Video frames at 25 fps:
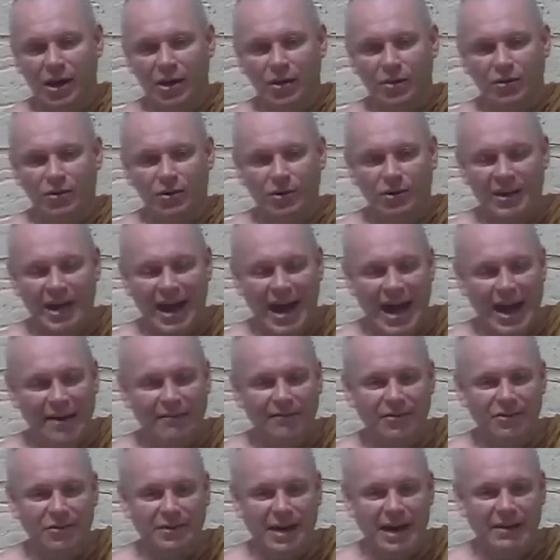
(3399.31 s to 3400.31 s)
you don't
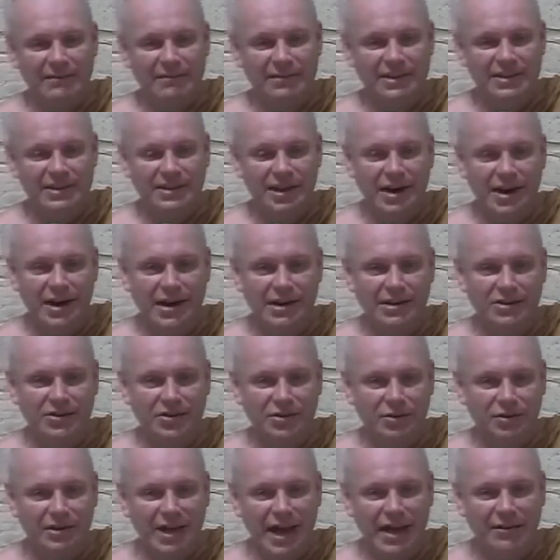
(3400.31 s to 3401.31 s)
have to have desires, you
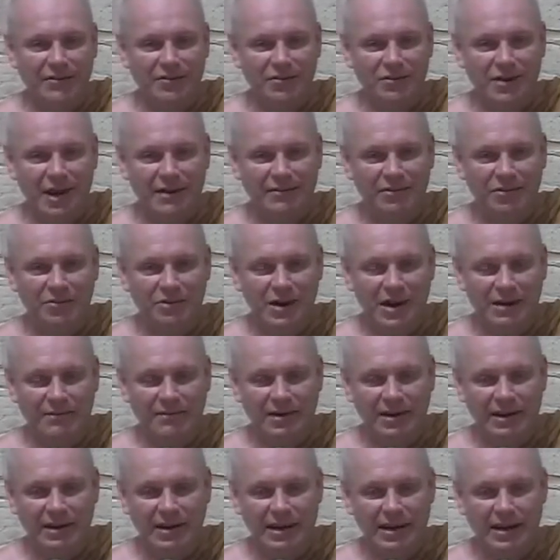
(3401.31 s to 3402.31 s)
don't have to have
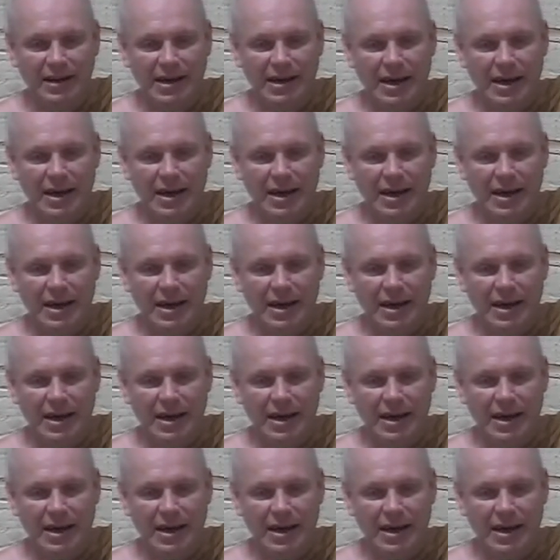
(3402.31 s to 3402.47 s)
craving.